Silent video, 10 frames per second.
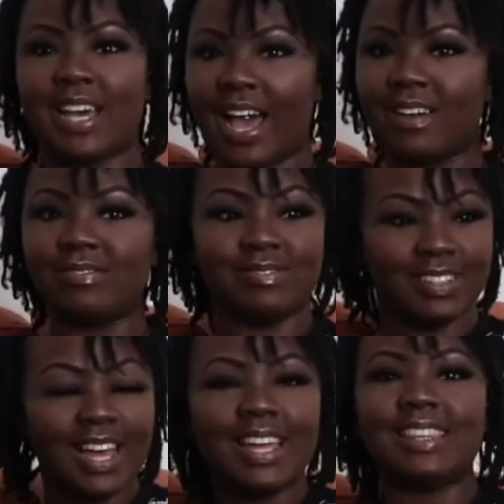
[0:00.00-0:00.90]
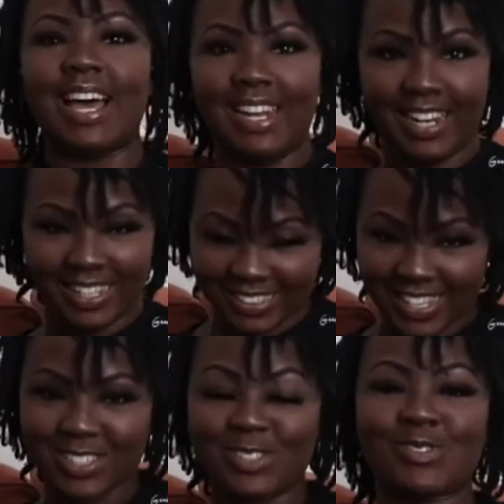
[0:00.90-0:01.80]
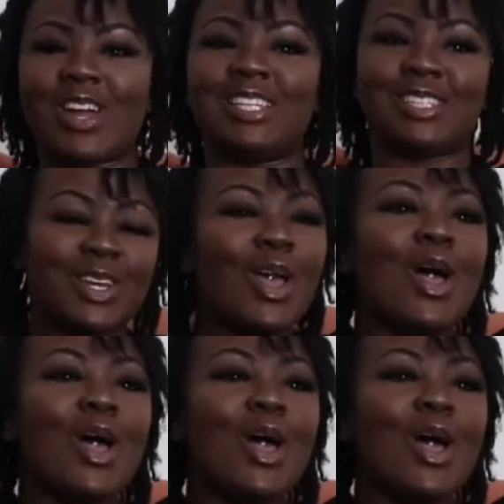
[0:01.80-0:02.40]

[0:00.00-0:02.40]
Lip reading: have that length and strength.